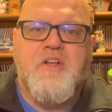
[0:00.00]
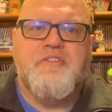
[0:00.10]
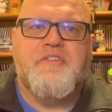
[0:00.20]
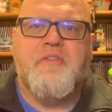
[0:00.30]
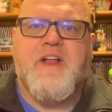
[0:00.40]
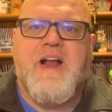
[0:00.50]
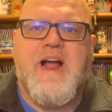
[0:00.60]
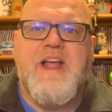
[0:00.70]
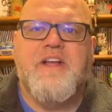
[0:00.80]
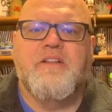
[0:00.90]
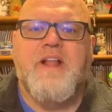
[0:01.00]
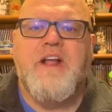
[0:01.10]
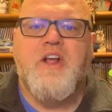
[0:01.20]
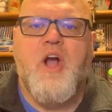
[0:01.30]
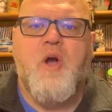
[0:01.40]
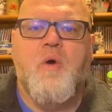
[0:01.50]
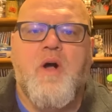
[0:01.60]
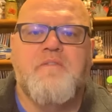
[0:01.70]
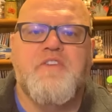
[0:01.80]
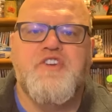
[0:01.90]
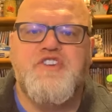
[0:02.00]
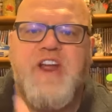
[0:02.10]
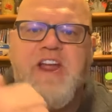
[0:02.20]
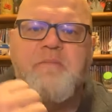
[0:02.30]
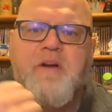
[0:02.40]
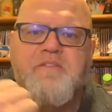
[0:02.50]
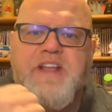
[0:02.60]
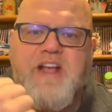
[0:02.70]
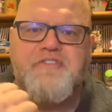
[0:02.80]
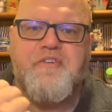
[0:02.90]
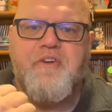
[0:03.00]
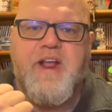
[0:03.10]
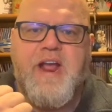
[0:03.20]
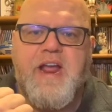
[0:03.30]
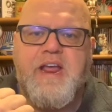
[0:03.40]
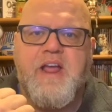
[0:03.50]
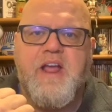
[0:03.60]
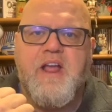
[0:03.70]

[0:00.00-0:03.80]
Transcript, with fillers: so that I could let go of the shame of yesterday